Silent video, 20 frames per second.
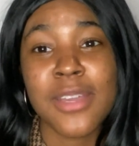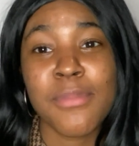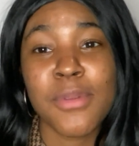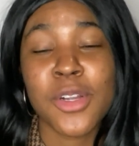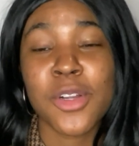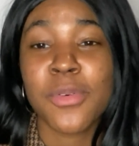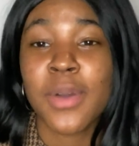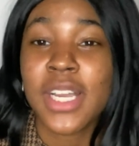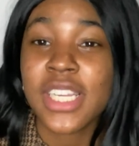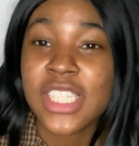
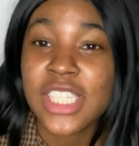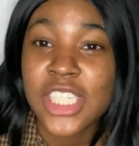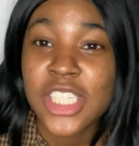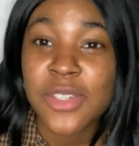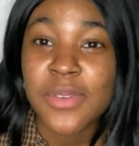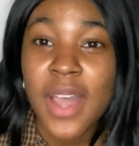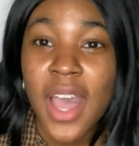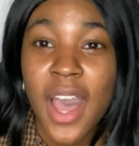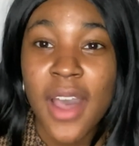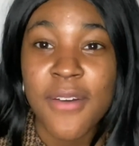questions
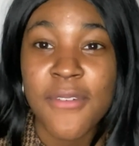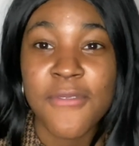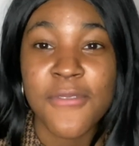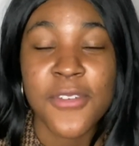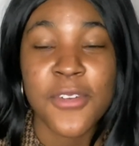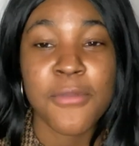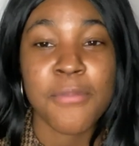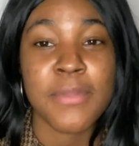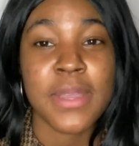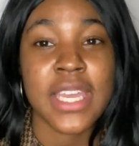you have
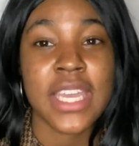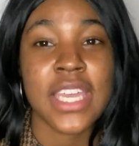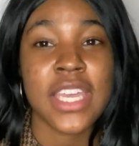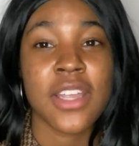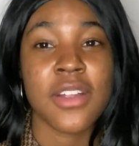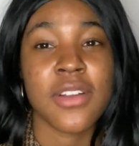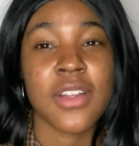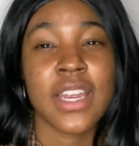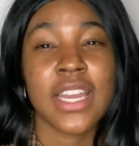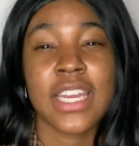for me,
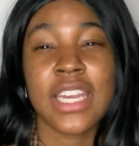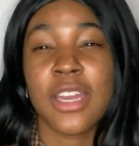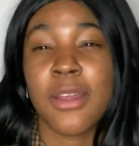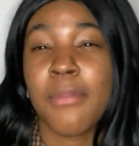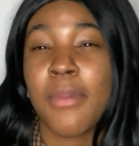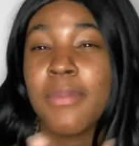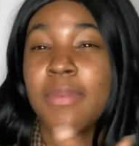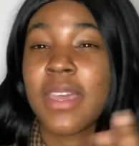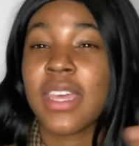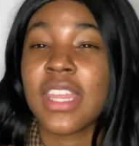or any, you know,
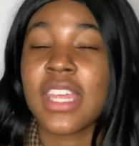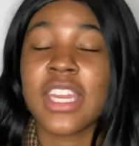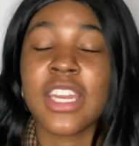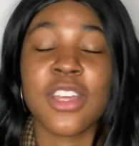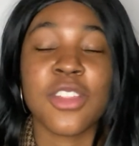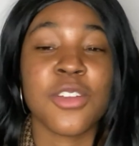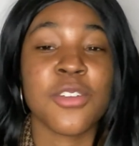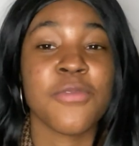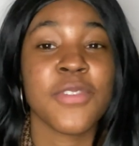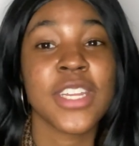maybe any
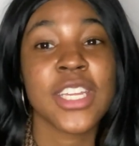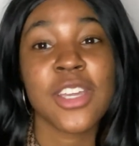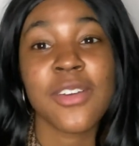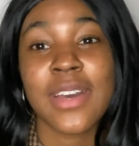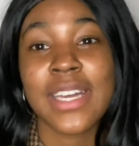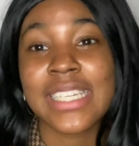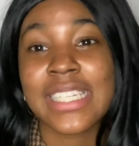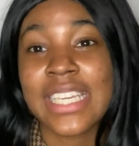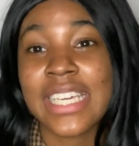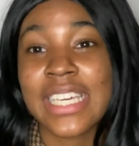other video
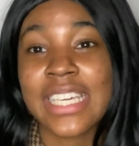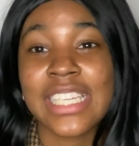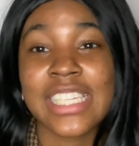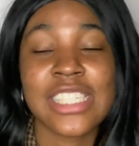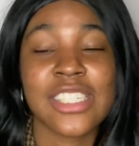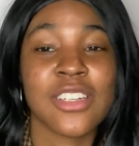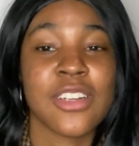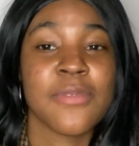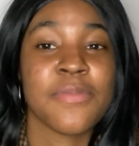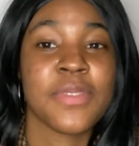ideas
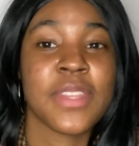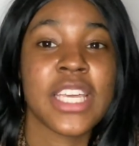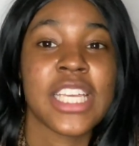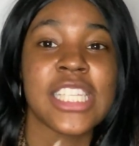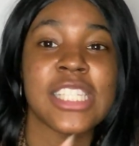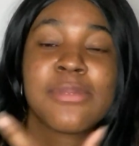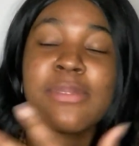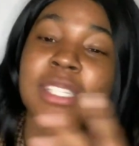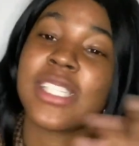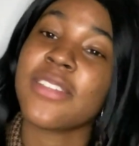or things
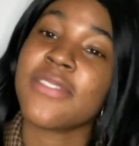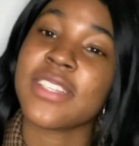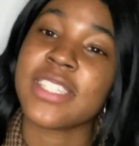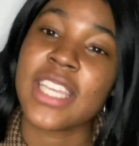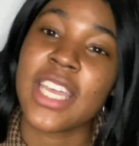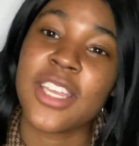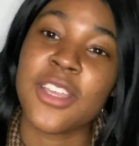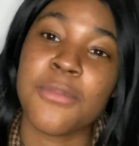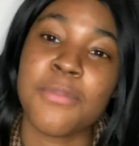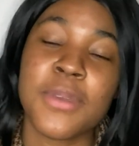specific to
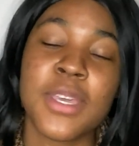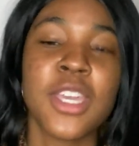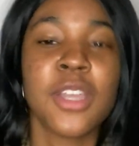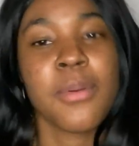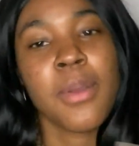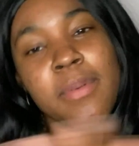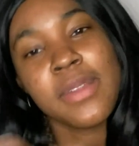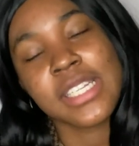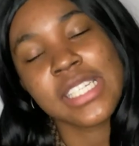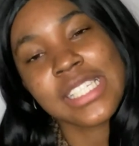AUP, or
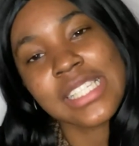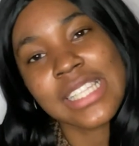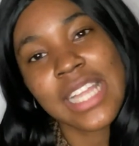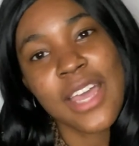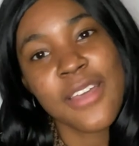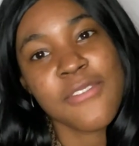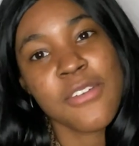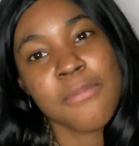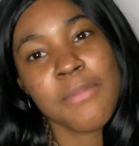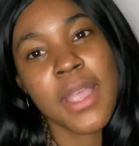maybe just
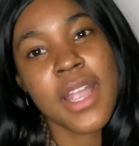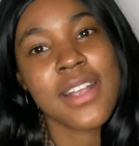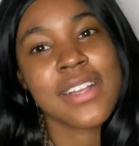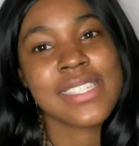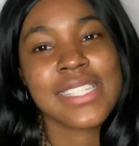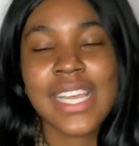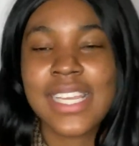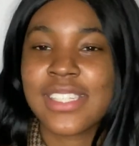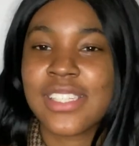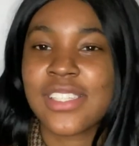life in Paris
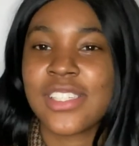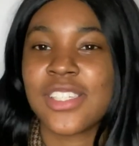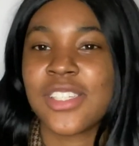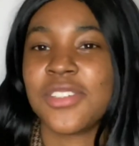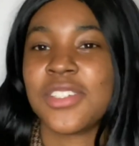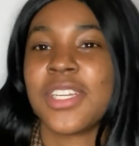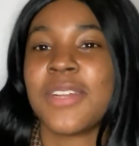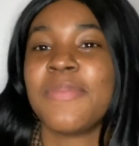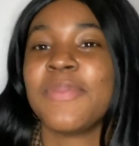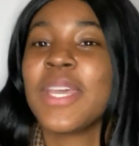as a
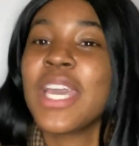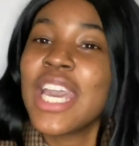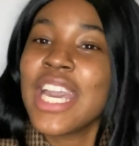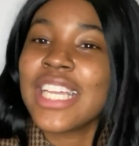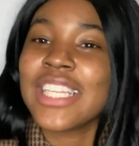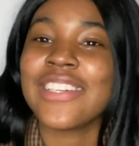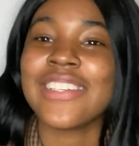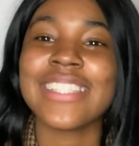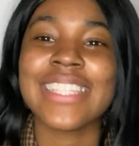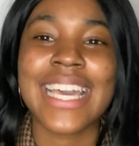student
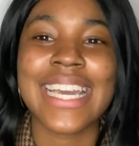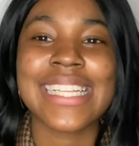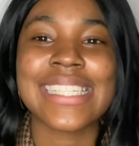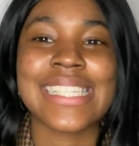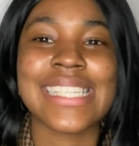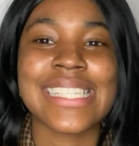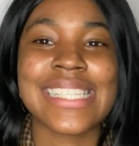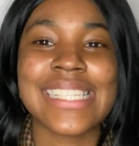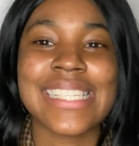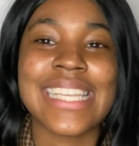you'd like
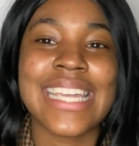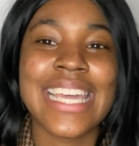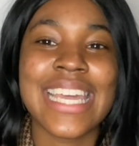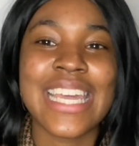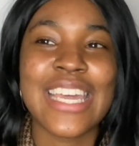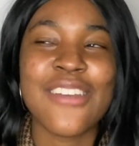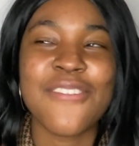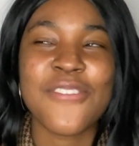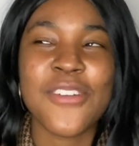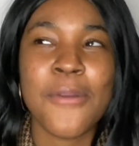to
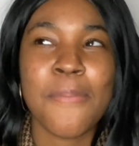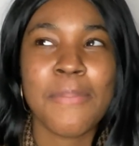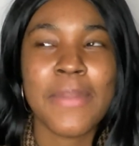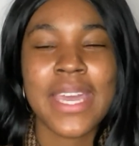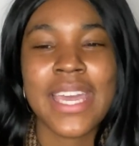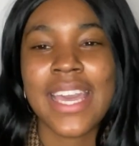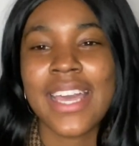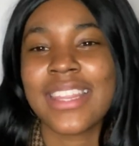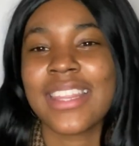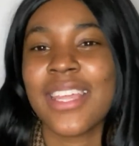see from
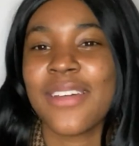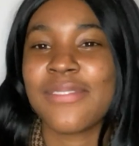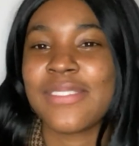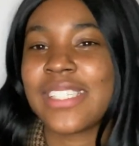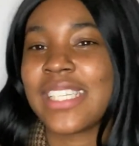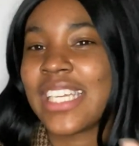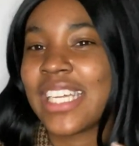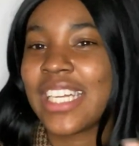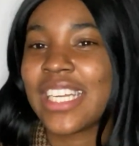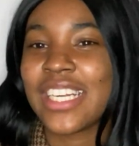me. I'd love to
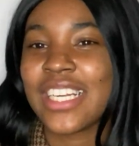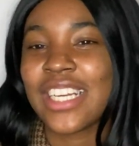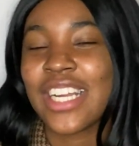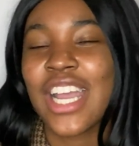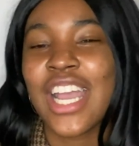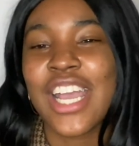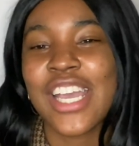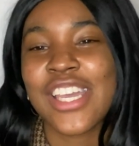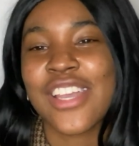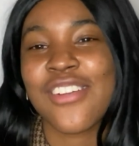hear
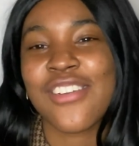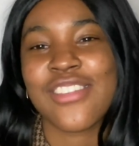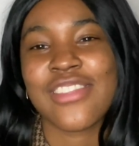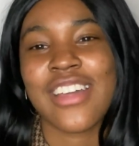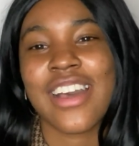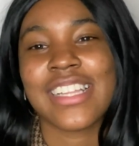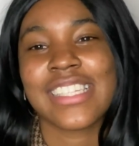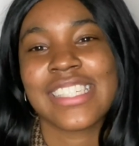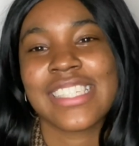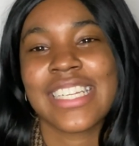your
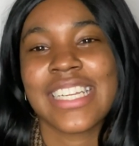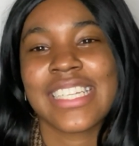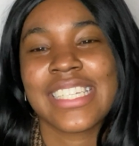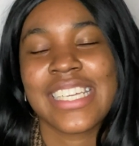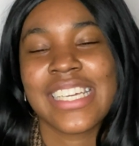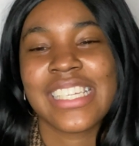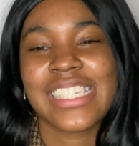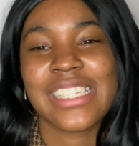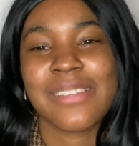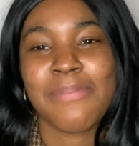thoughts and
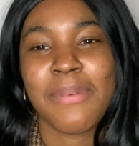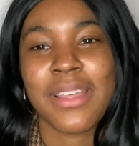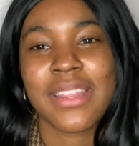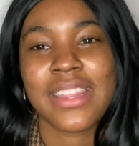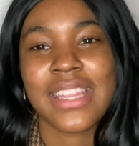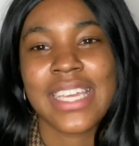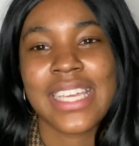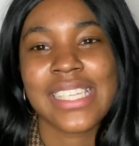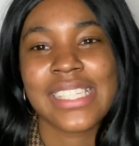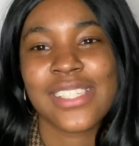ideas about
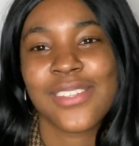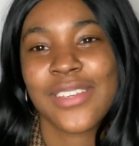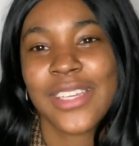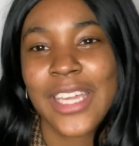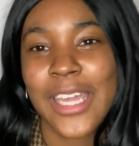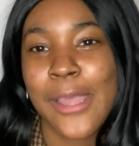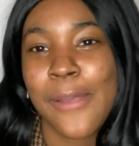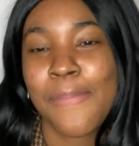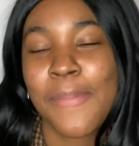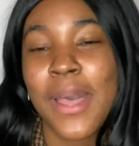this, so
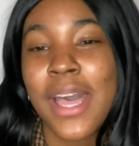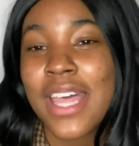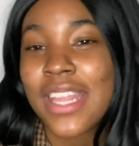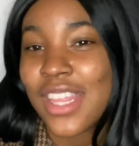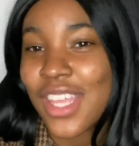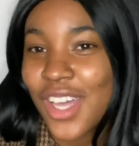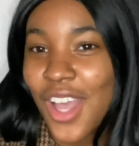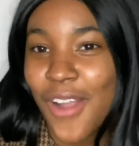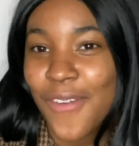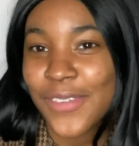keep
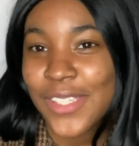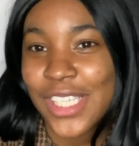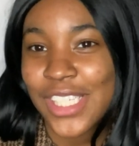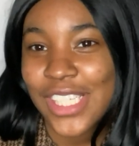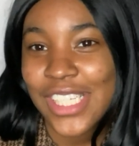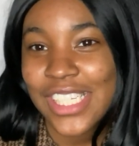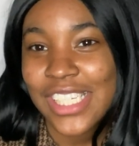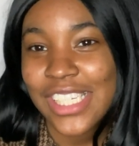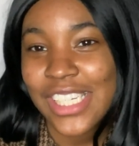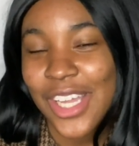the
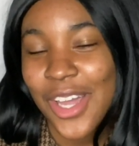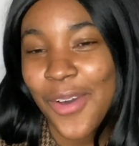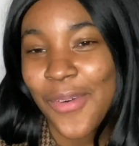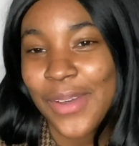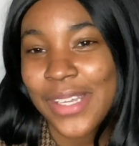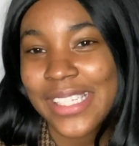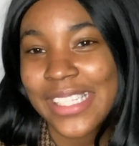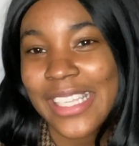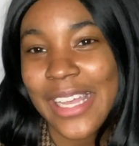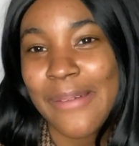conversation
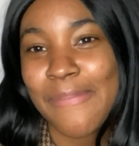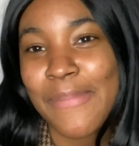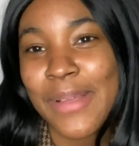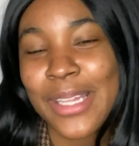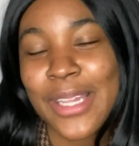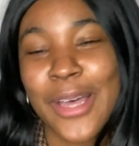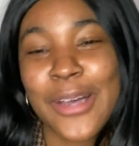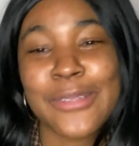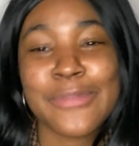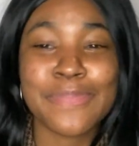going down
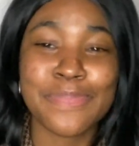below.